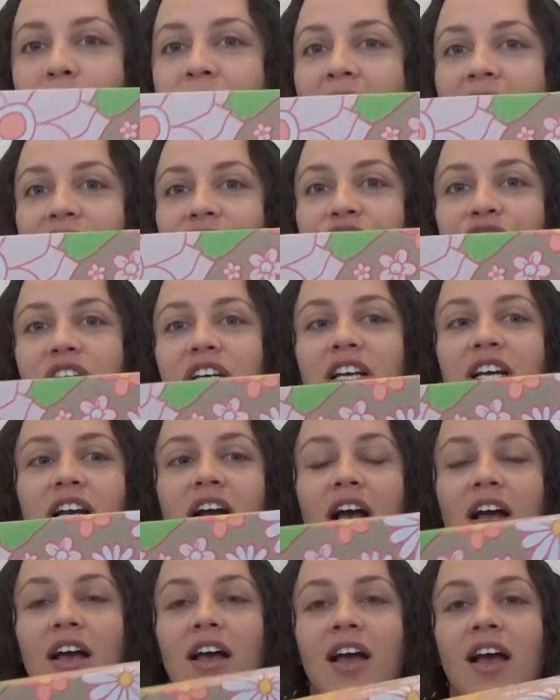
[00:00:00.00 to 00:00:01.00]
packaging.
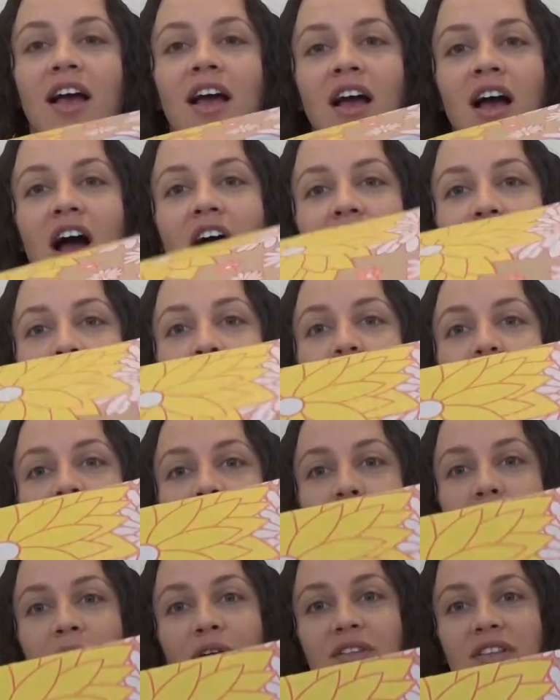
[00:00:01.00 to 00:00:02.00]
I'm all
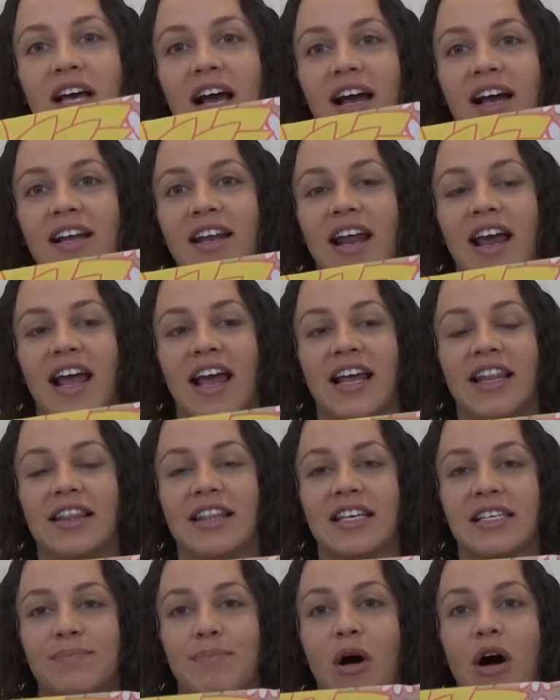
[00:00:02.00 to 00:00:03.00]
about that. And
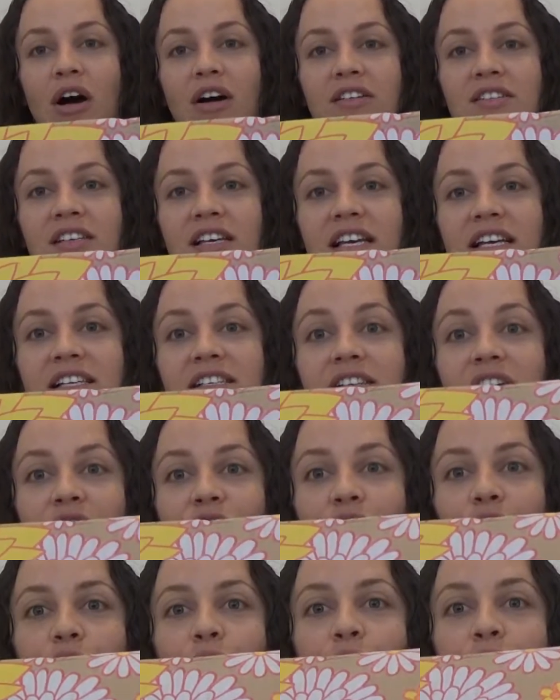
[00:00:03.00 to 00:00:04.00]
this box is
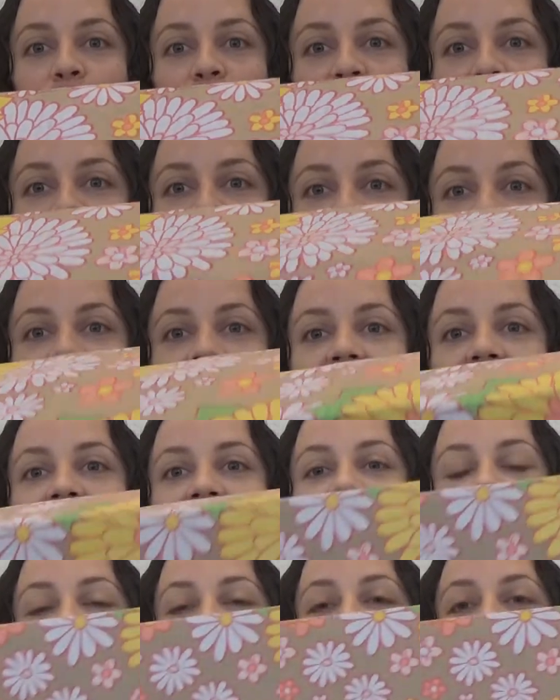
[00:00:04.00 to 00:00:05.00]
gorgeous.
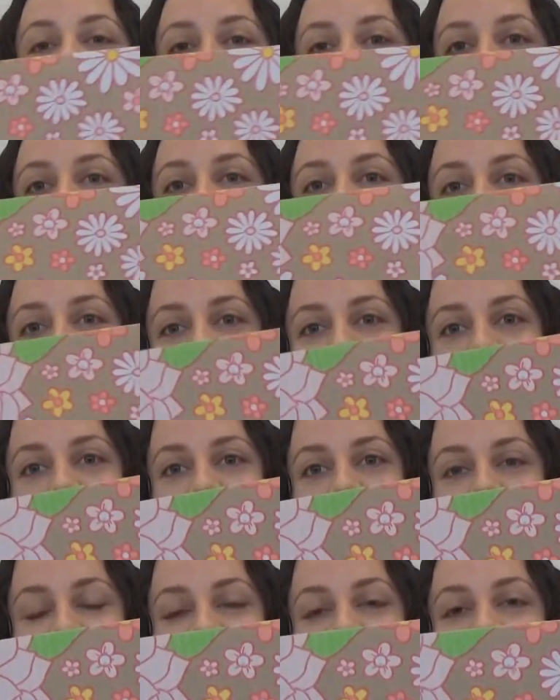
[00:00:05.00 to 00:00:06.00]
It's beautiful.
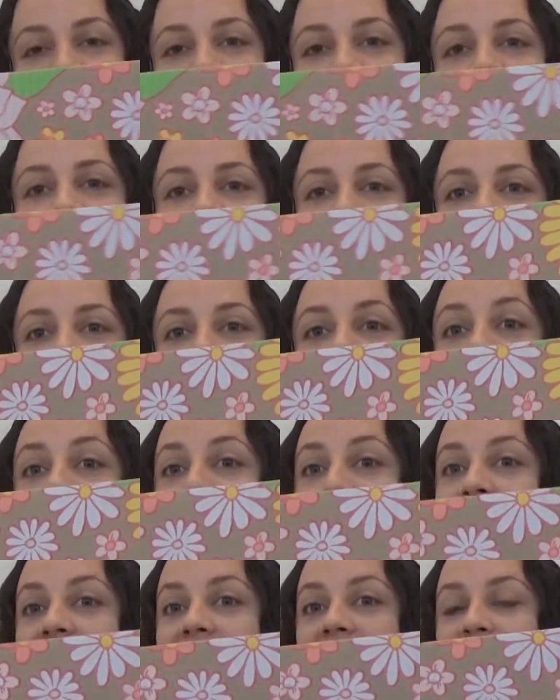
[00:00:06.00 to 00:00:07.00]
Very, very
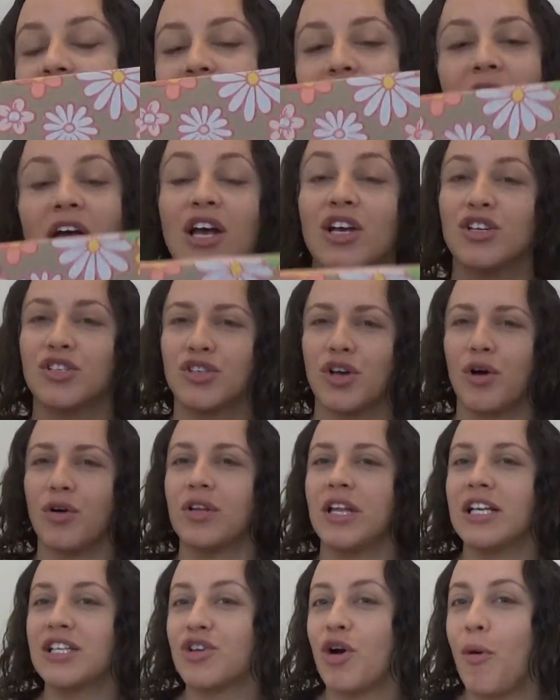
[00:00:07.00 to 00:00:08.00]
pretty. So
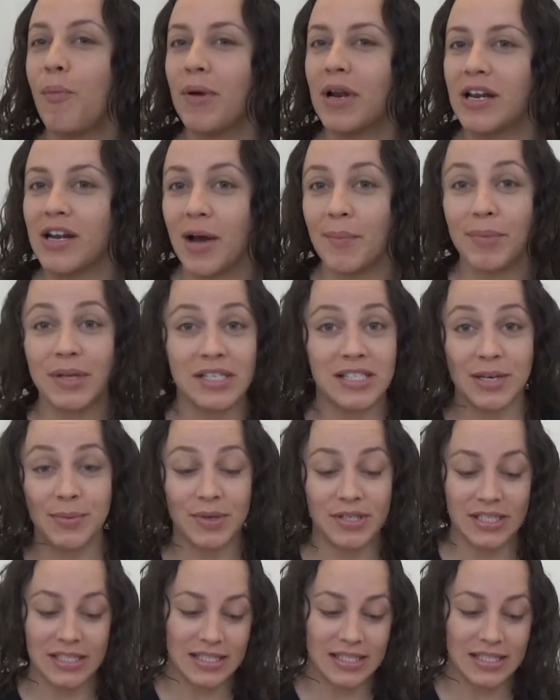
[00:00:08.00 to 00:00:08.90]
let's open it up and see what's